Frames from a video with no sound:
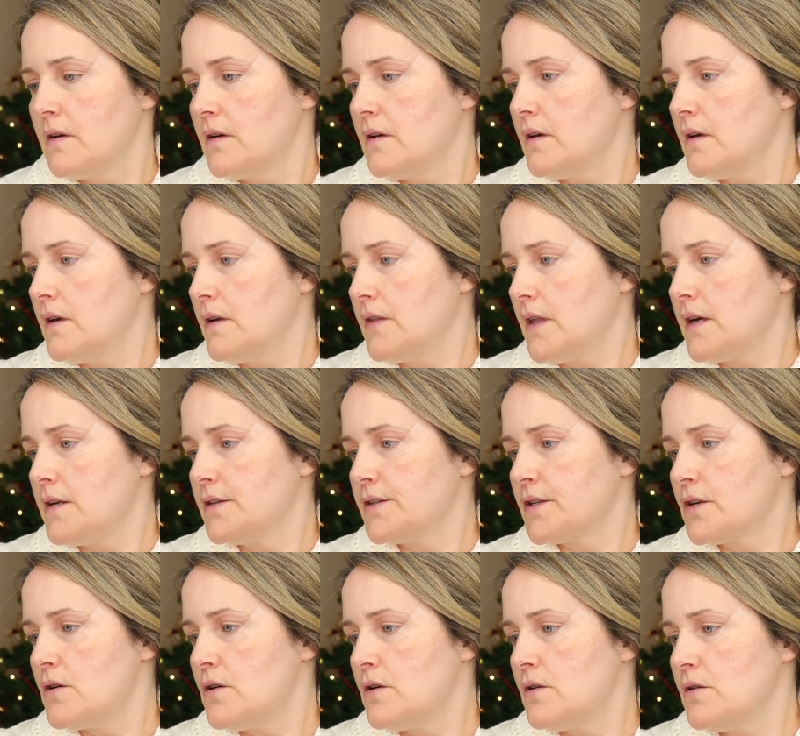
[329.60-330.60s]
And that is
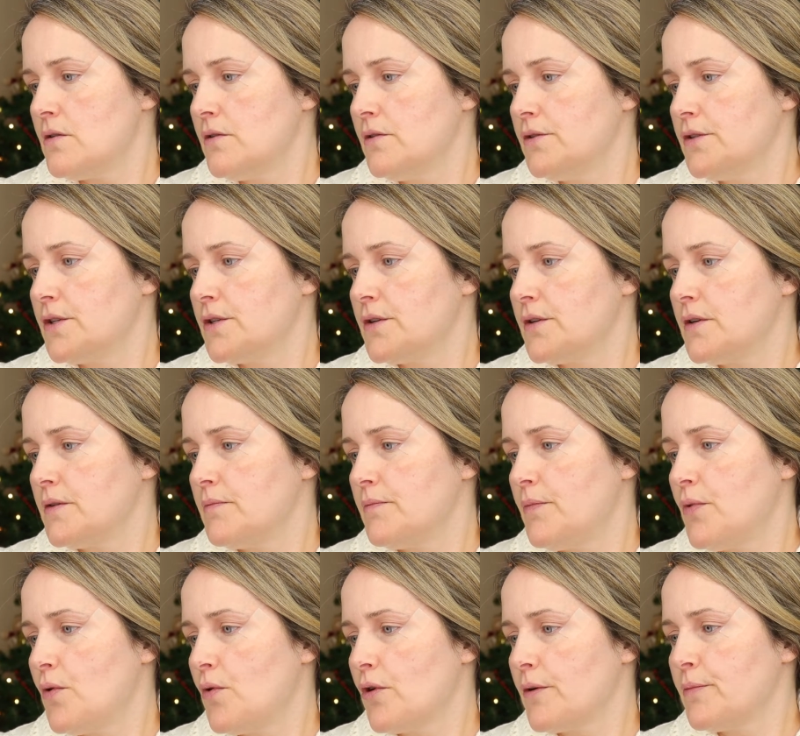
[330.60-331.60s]
called
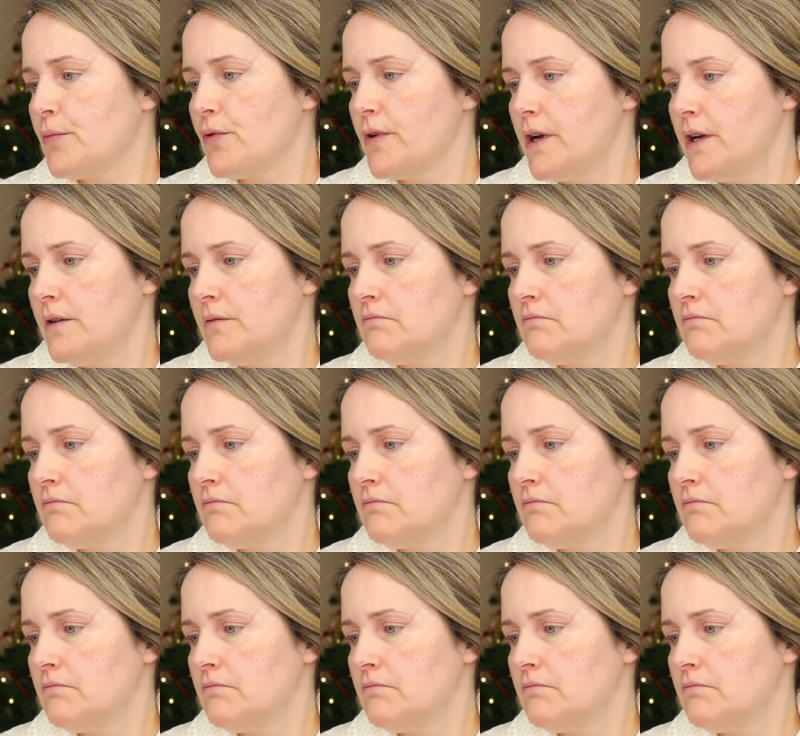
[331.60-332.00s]
Porphyry.